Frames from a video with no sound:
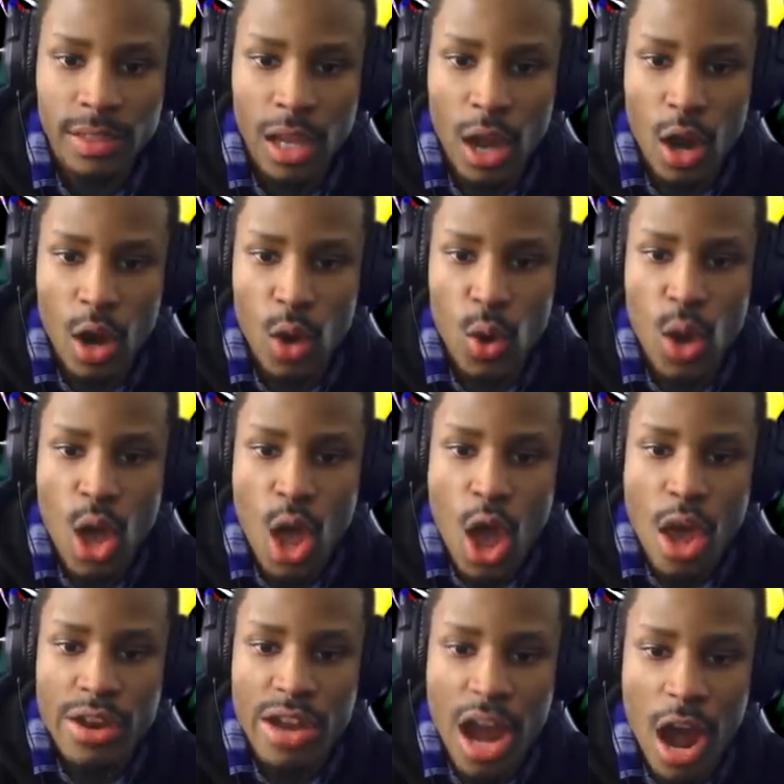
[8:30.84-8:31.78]
No.
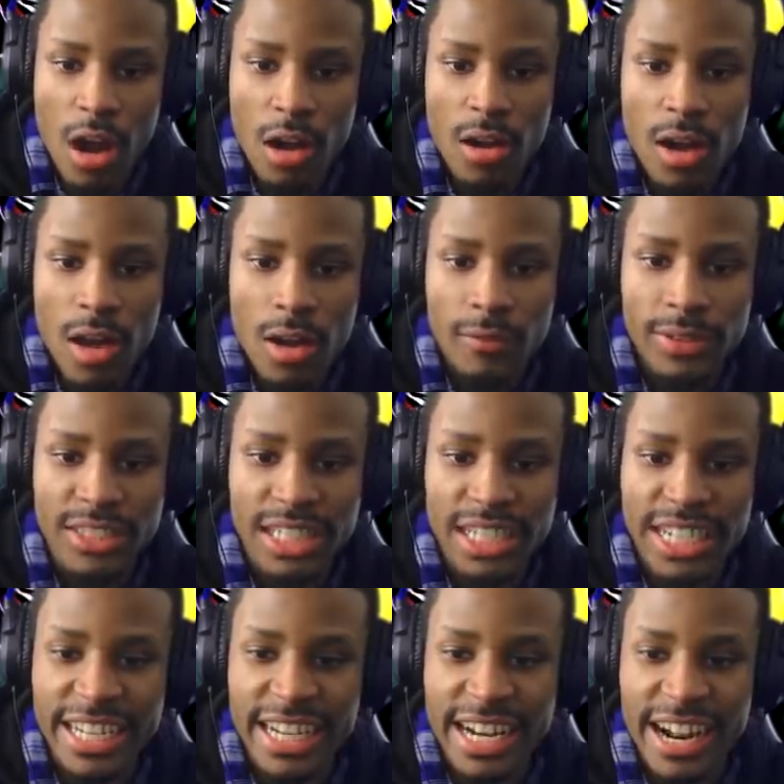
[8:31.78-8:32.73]

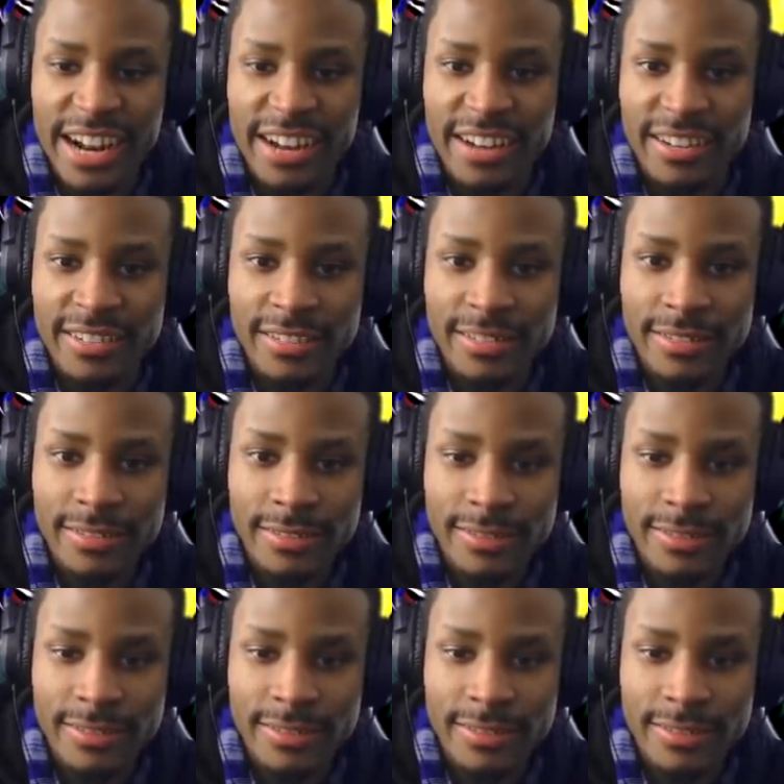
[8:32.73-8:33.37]
Vegeta, get in here.